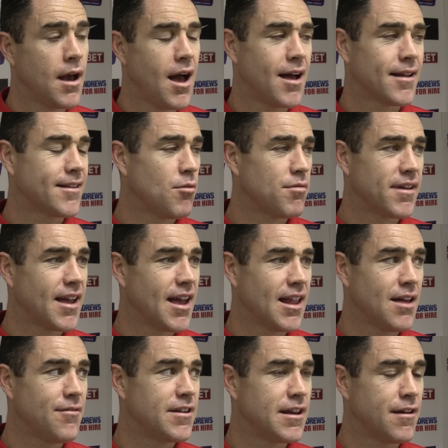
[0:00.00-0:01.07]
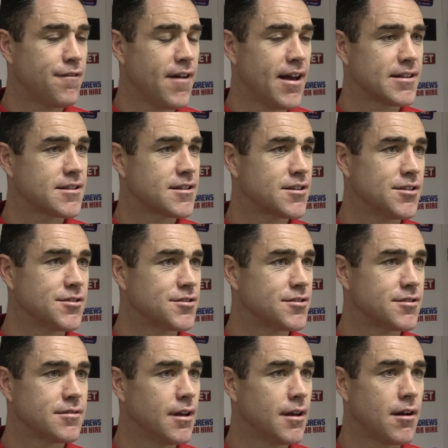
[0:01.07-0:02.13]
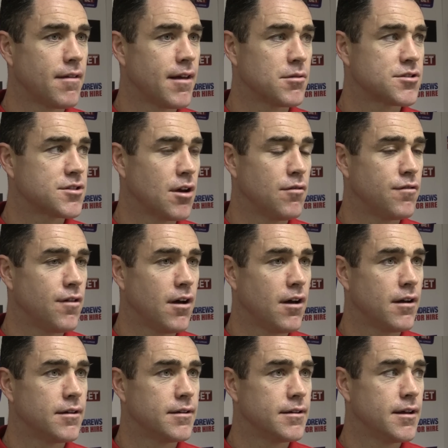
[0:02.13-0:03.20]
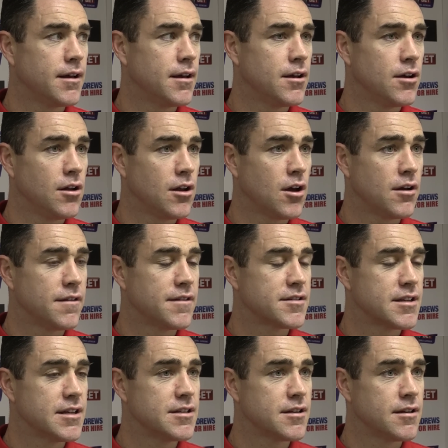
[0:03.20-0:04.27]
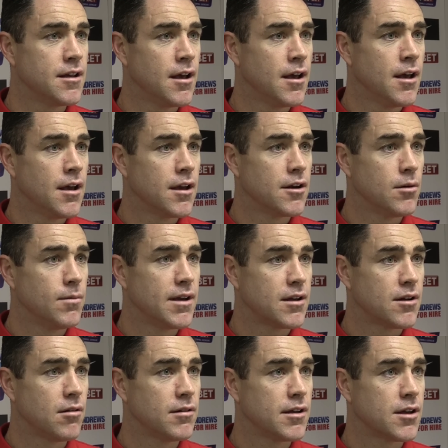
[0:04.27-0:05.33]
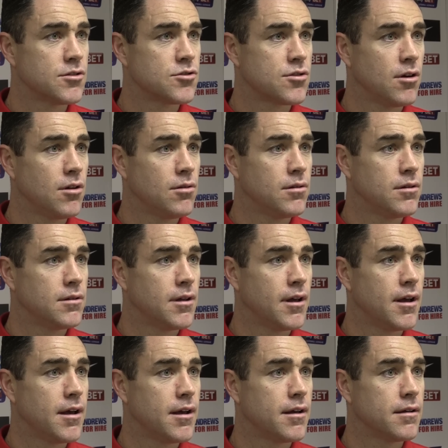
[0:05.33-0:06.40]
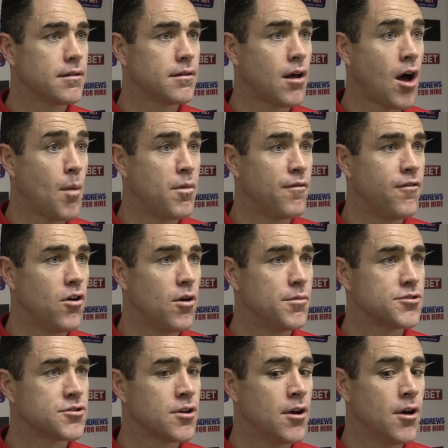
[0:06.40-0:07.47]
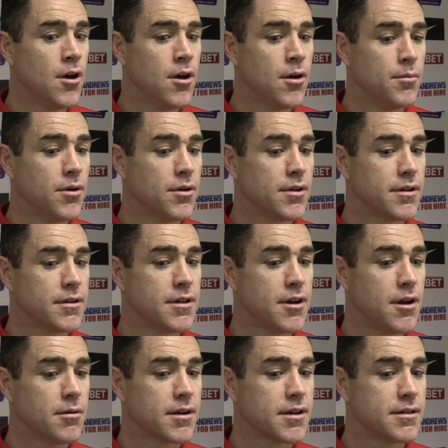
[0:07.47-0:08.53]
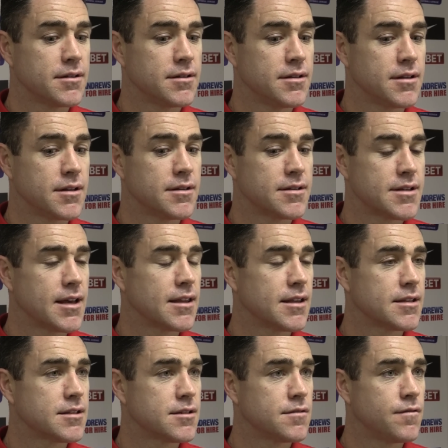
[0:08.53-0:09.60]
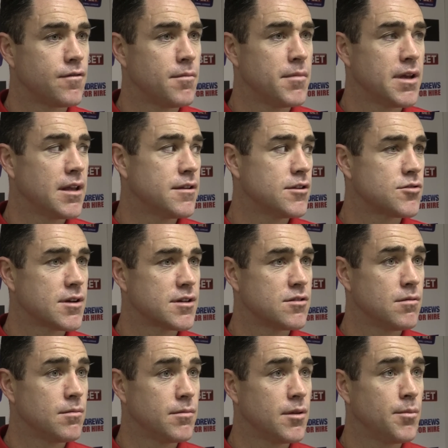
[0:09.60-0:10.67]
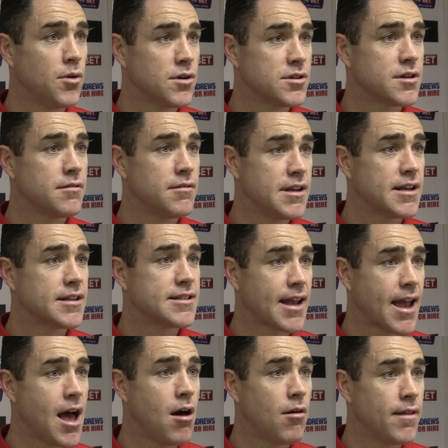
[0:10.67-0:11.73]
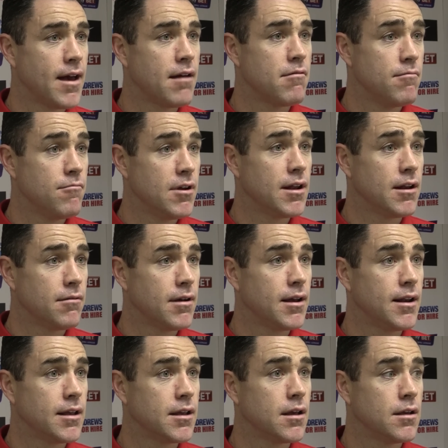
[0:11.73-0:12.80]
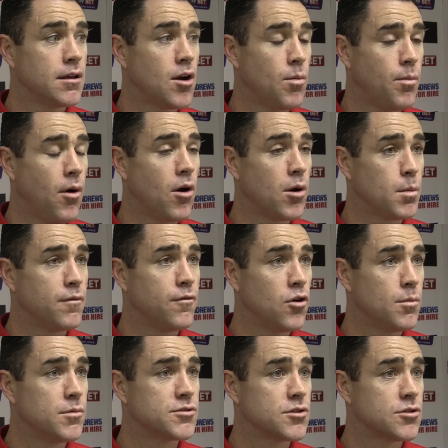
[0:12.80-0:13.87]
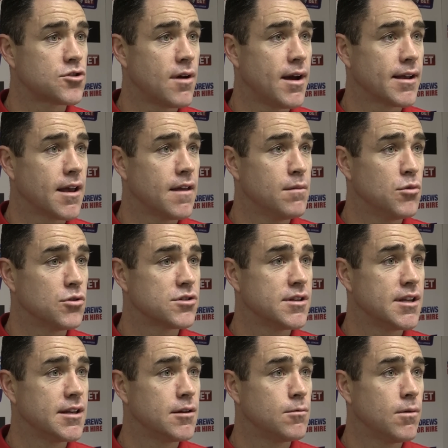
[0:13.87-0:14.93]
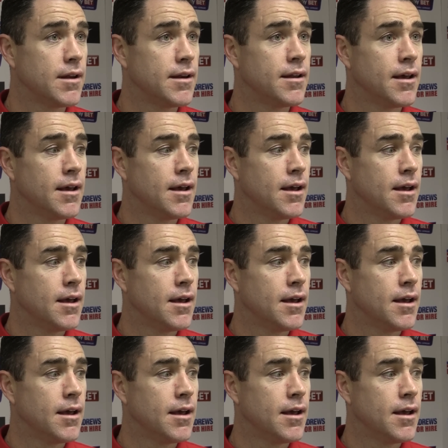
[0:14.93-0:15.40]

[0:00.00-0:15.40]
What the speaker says: Oh, I don't think it'll have any effect because, you know, that was so far early on in the season. You know, we can only control our performance. But, you know, you can take this from me in the dressing room, and the boys are eager to get out there and really, really, you know, put on a performance and try and get the much-needed win